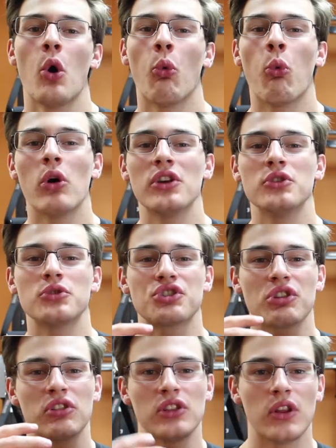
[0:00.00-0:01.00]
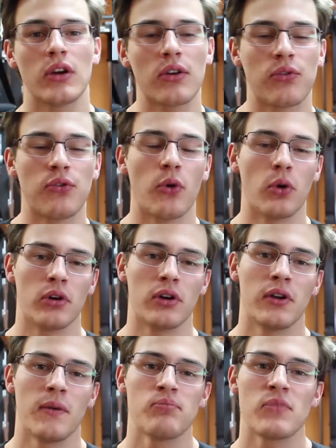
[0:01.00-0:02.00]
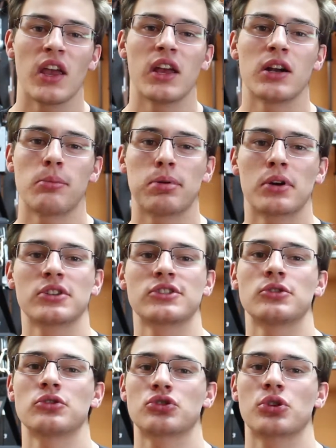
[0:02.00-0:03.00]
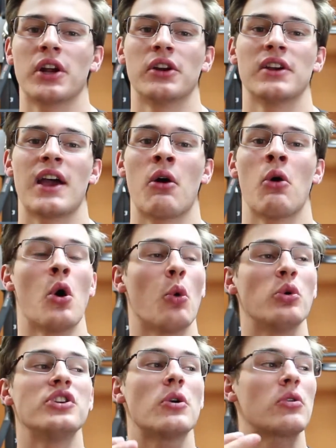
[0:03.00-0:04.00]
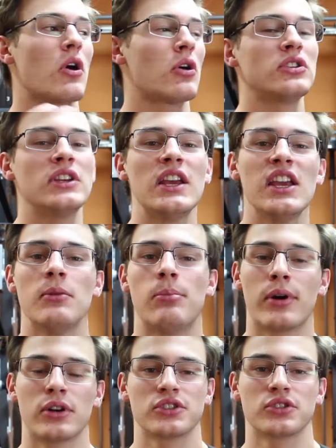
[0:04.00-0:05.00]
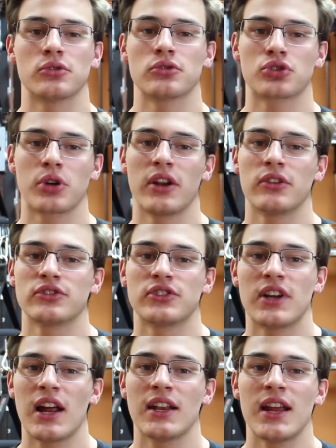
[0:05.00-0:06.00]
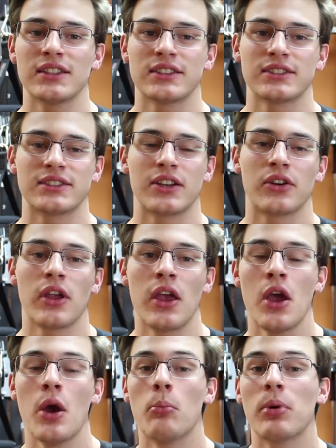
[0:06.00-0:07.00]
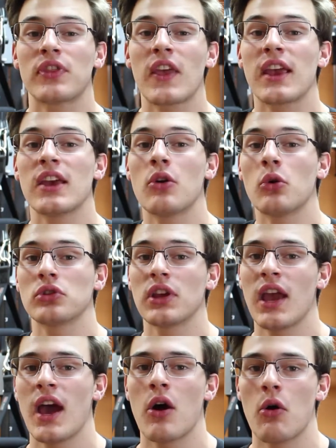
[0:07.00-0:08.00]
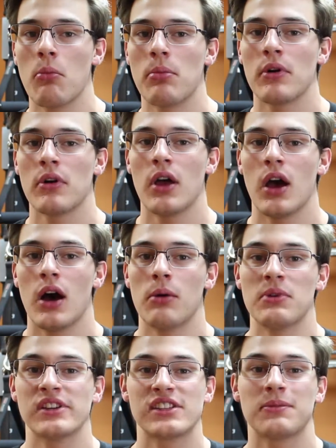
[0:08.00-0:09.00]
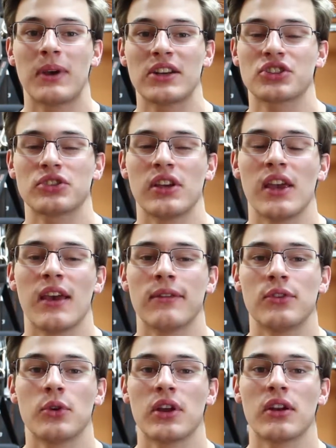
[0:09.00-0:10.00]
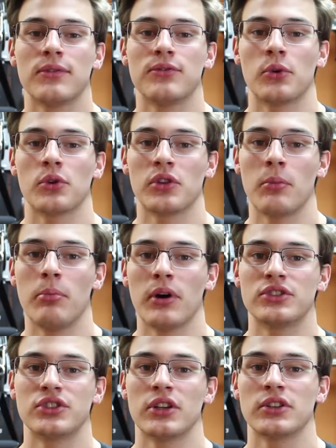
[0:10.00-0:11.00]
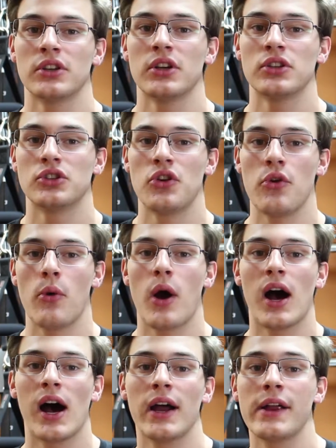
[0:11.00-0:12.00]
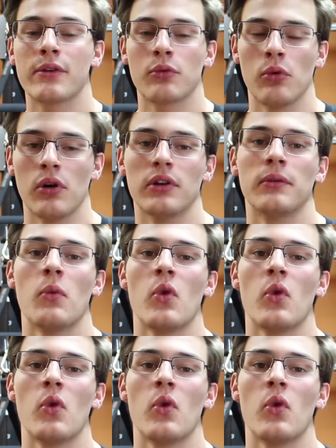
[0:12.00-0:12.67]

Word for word: what you should look for in a personal trainer. Now, we don't all need personal trainers. They're not necessary, but they can only help, um, especially if you can afford the budget to hire one.